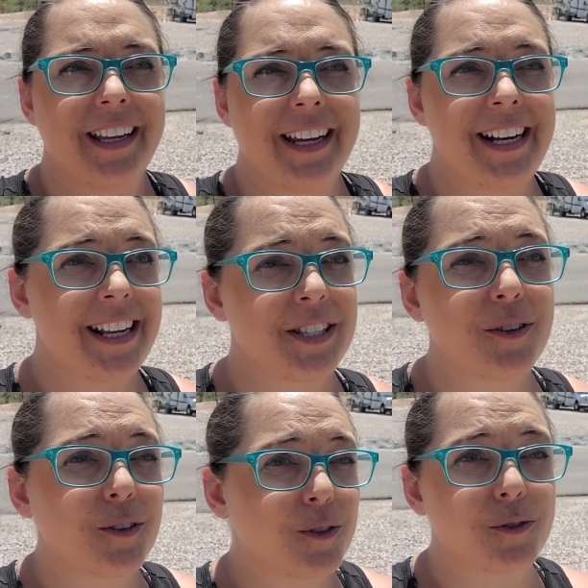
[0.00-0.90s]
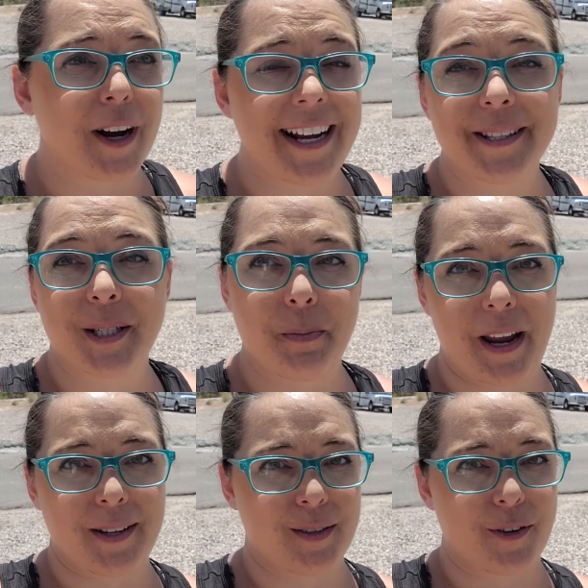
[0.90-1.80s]
it is a great
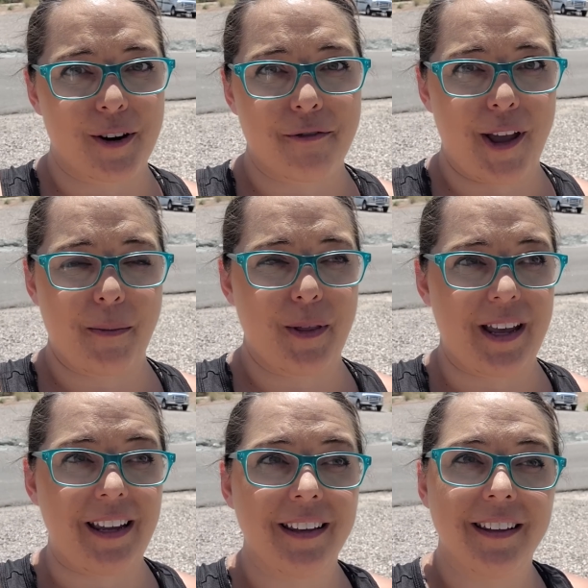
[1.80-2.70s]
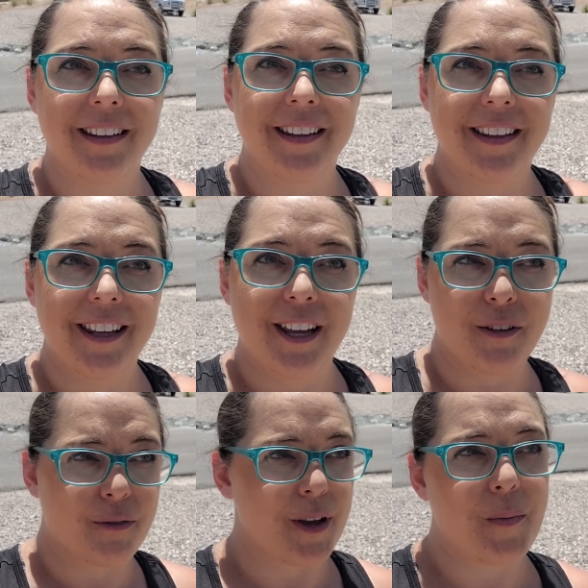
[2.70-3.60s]
space for a family
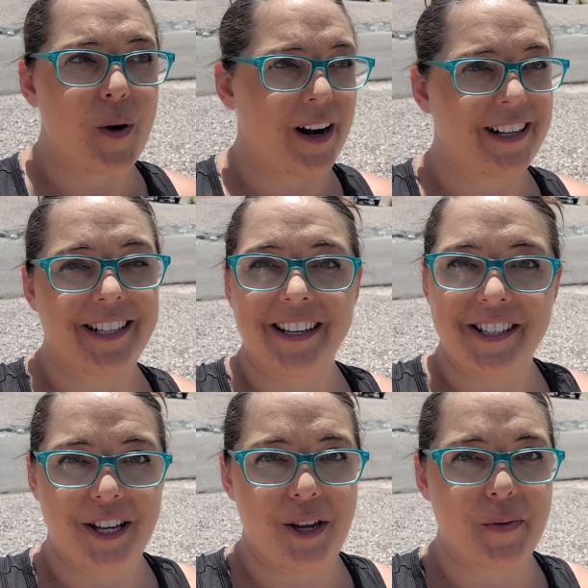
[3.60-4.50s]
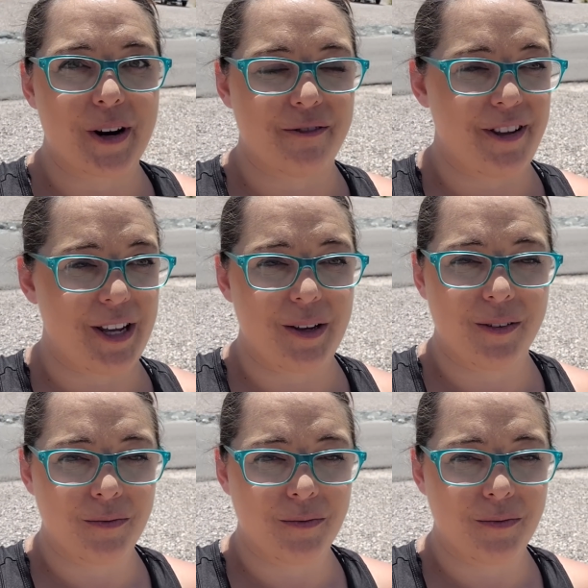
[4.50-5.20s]
if we wanted to continue RVing.